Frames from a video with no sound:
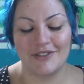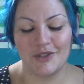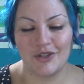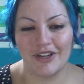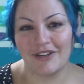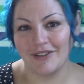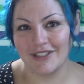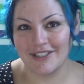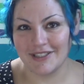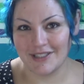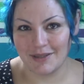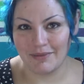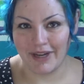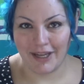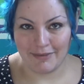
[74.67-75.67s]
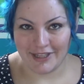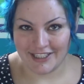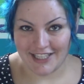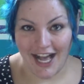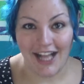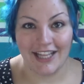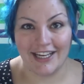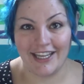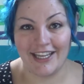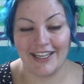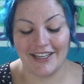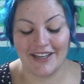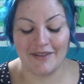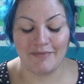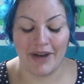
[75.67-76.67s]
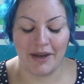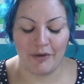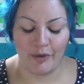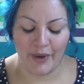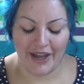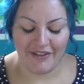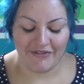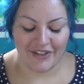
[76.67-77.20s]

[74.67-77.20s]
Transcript: trickled into my mentality and my way